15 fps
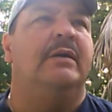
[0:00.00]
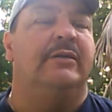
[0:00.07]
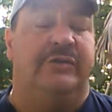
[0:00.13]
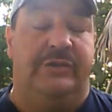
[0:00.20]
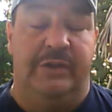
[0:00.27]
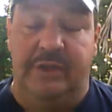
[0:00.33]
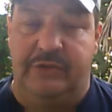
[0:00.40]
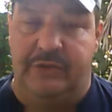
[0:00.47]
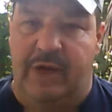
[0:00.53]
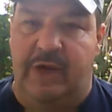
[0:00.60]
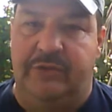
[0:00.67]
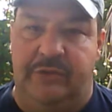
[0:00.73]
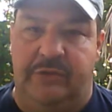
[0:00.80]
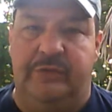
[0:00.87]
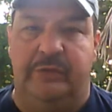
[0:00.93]
She
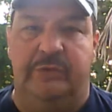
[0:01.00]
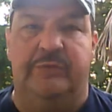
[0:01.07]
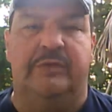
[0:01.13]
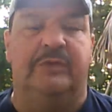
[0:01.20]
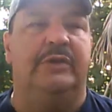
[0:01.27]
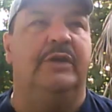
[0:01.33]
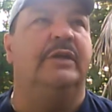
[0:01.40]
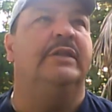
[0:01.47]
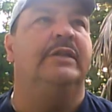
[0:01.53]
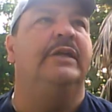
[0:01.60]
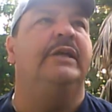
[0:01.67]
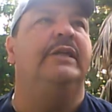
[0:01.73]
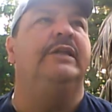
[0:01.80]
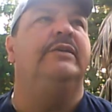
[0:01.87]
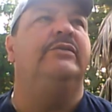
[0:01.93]
crashes. It was a young
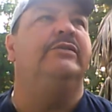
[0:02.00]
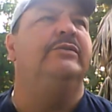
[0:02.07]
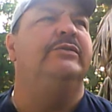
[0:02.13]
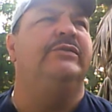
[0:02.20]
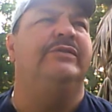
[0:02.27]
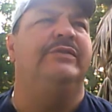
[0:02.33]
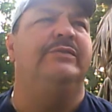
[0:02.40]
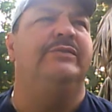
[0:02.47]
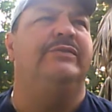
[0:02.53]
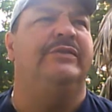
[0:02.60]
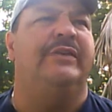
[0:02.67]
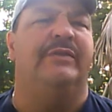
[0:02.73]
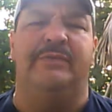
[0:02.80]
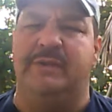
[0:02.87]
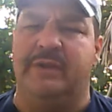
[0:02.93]
lady. She was
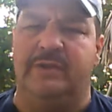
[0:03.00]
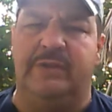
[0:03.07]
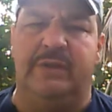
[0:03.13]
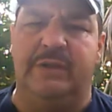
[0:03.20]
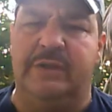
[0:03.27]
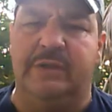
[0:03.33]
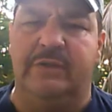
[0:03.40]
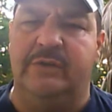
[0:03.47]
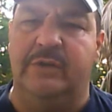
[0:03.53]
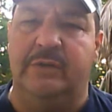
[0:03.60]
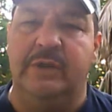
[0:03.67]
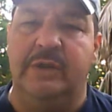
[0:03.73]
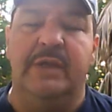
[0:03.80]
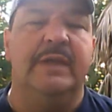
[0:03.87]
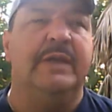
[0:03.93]
17 or 18 years
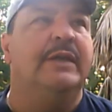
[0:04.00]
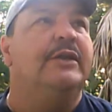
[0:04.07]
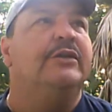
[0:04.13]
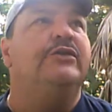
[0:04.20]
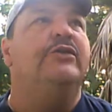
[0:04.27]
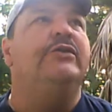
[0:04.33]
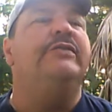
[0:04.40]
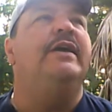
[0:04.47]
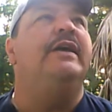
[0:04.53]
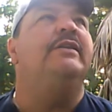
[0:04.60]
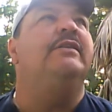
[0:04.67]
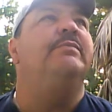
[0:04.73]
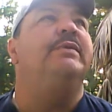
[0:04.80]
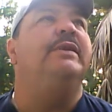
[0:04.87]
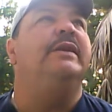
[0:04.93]
old. Turns out
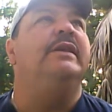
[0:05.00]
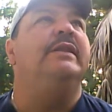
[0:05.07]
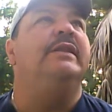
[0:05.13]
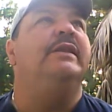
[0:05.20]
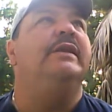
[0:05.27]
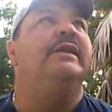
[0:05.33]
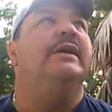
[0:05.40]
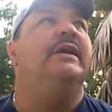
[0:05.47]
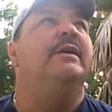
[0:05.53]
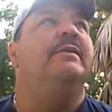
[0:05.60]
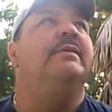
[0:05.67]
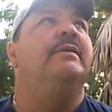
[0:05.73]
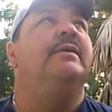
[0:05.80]
to be the